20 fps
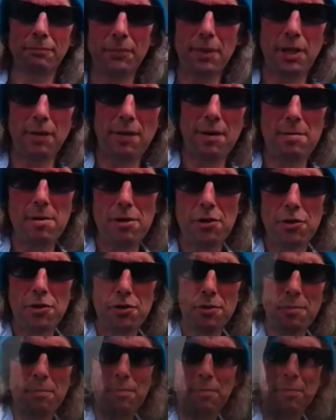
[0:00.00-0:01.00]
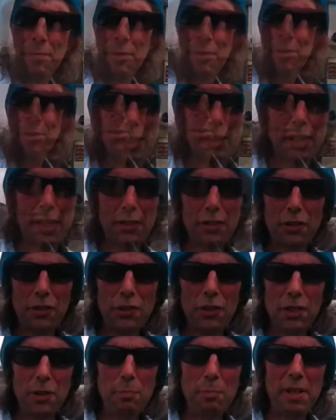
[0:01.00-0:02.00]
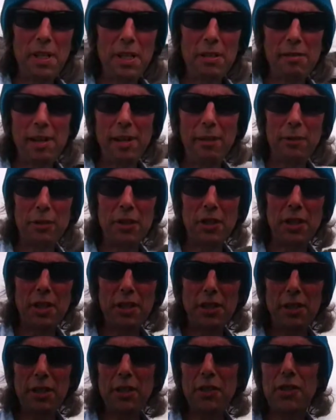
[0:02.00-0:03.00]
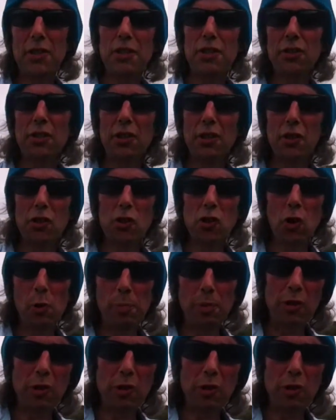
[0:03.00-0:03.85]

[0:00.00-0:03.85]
Thank you very much. Well, that's just been around this shop.